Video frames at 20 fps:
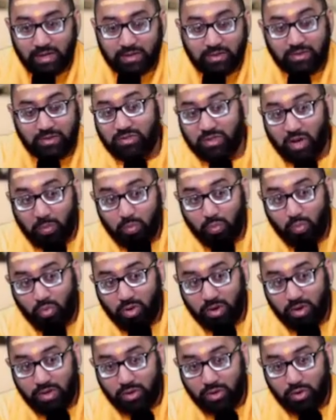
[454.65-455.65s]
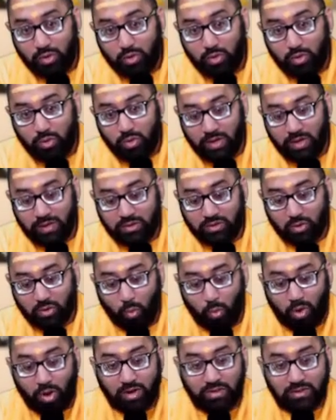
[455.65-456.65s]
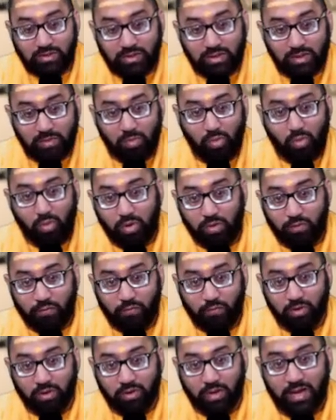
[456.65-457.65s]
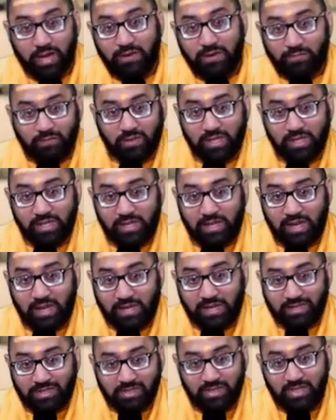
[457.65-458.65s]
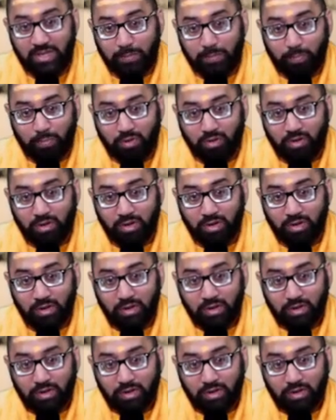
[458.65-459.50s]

someone who is wanting more for life, thinking deeper,